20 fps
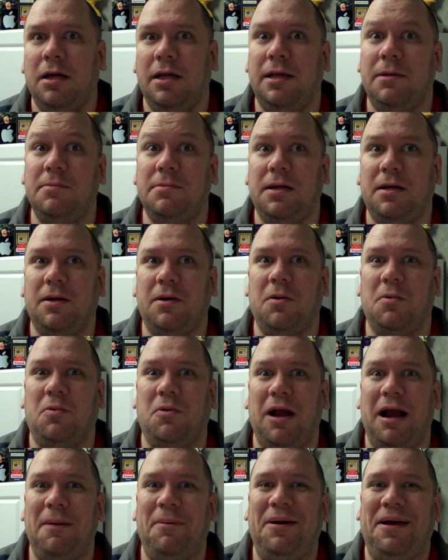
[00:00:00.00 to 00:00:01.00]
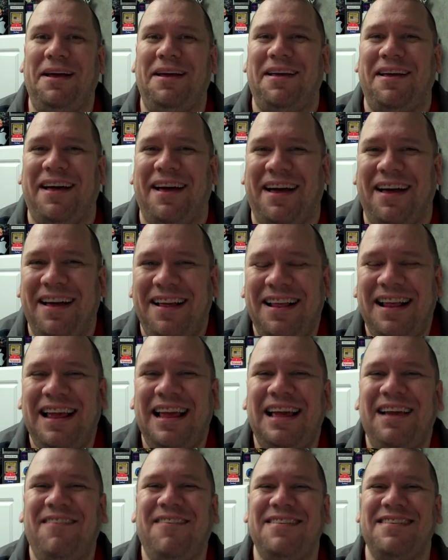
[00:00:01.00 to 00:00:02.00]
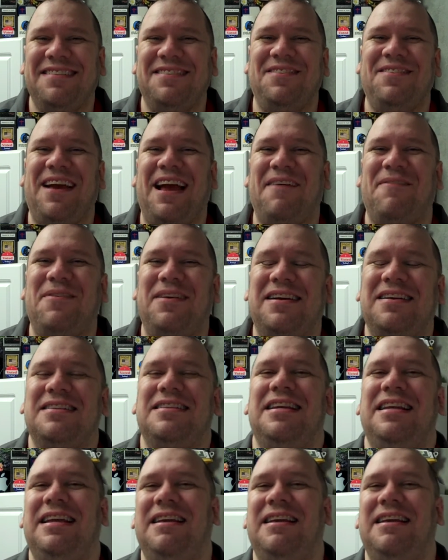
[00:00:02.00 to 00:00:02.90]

He was like, "Oh crap!" He wasn't too happy because he